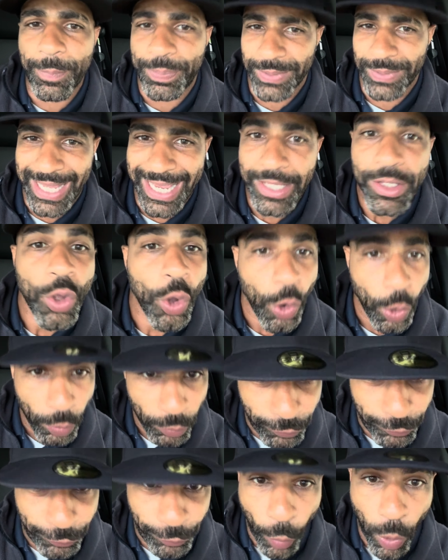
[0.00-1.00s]
play
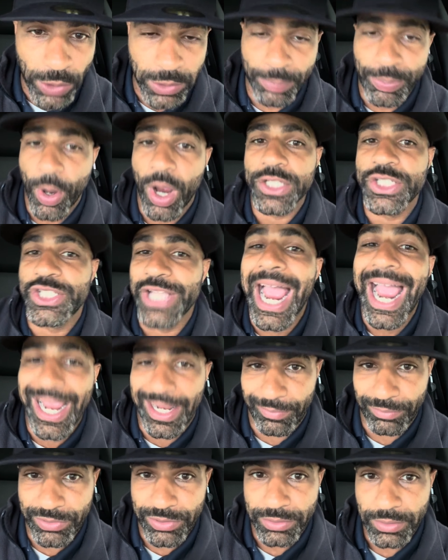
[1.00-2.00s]
for LeBron
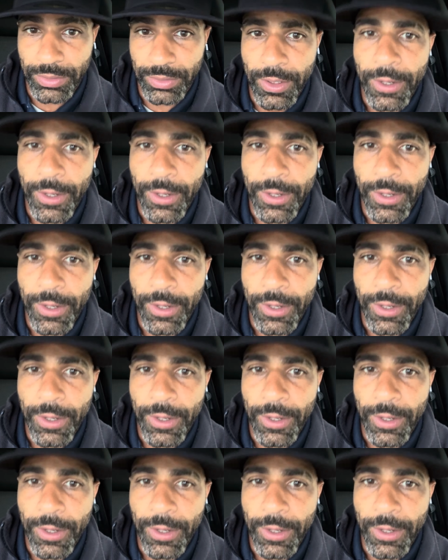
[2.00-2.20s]
James.